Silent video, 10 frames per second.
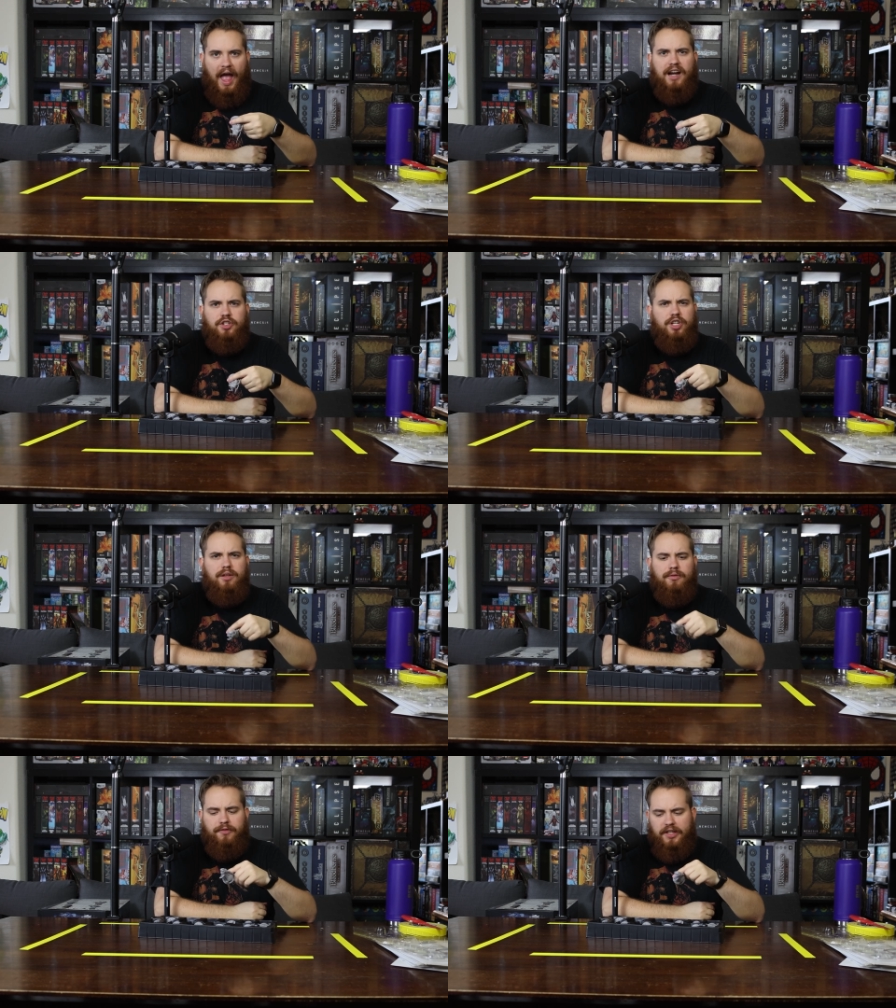
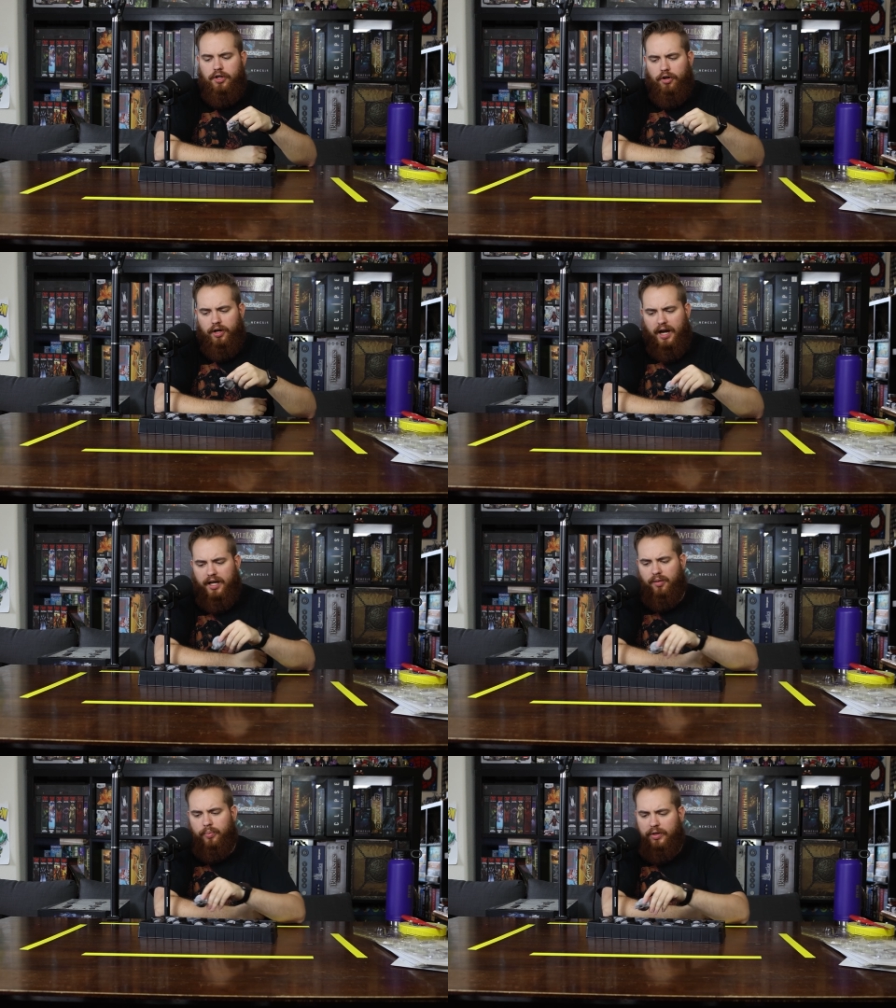action figure
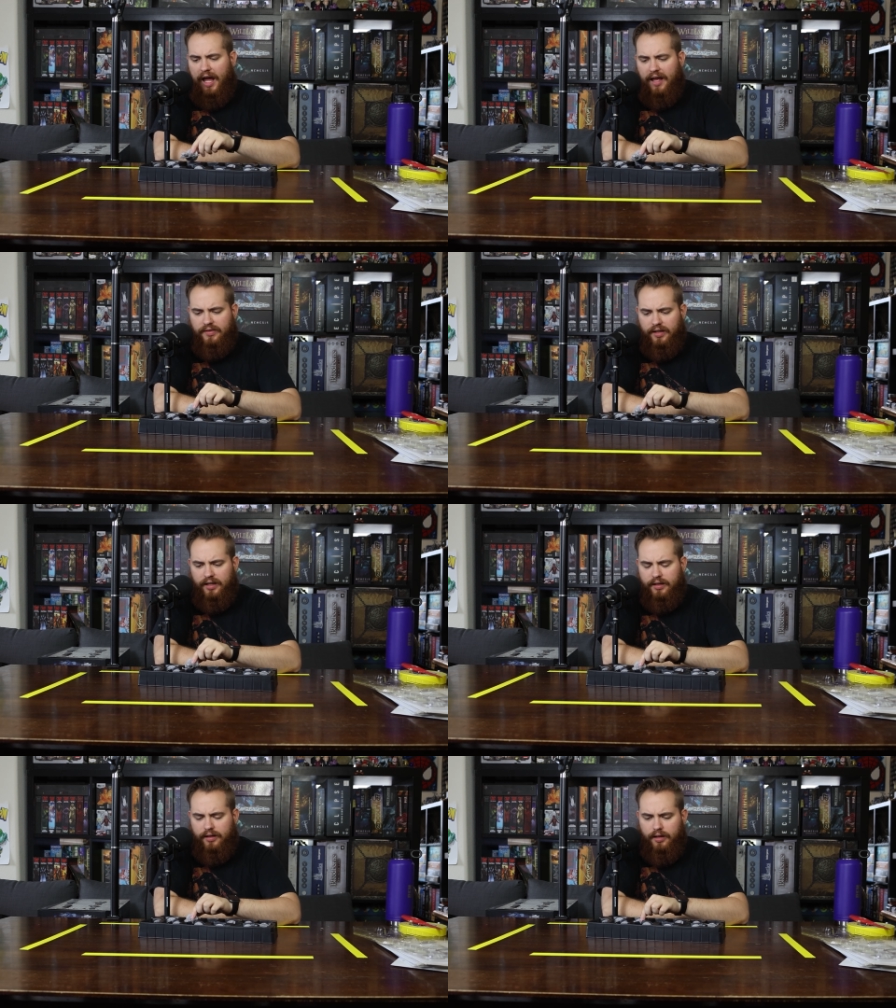kind of
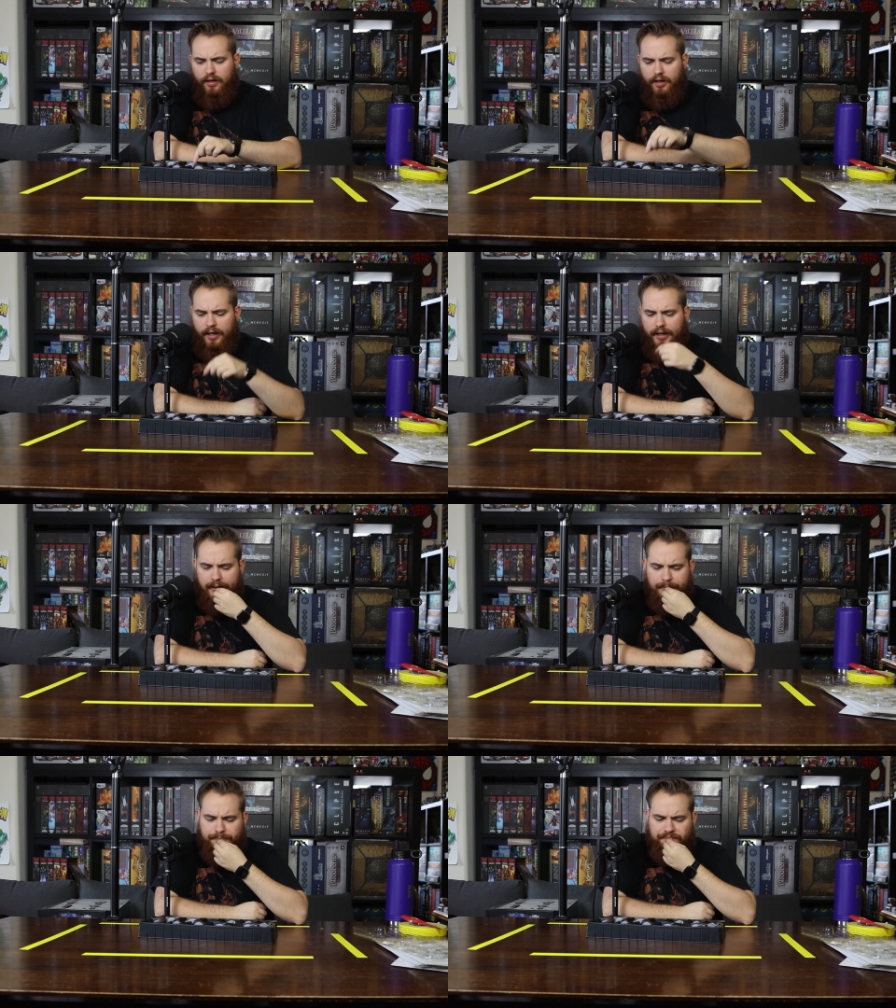plastic.
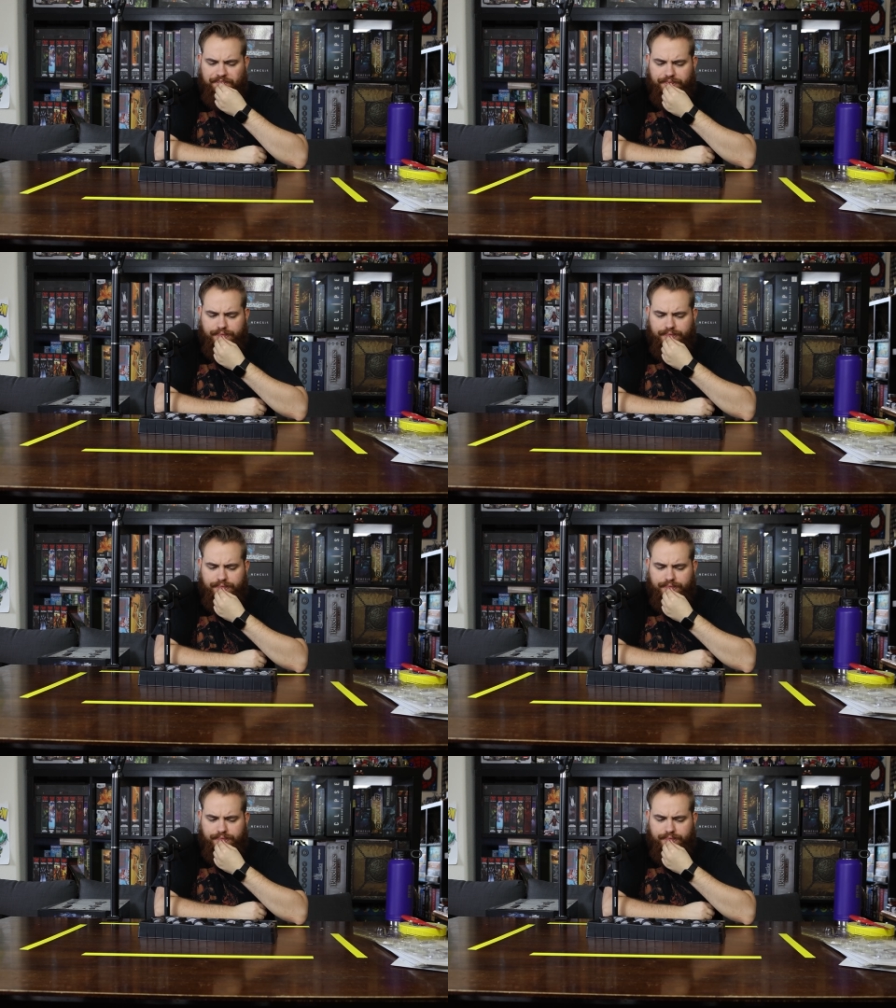Um,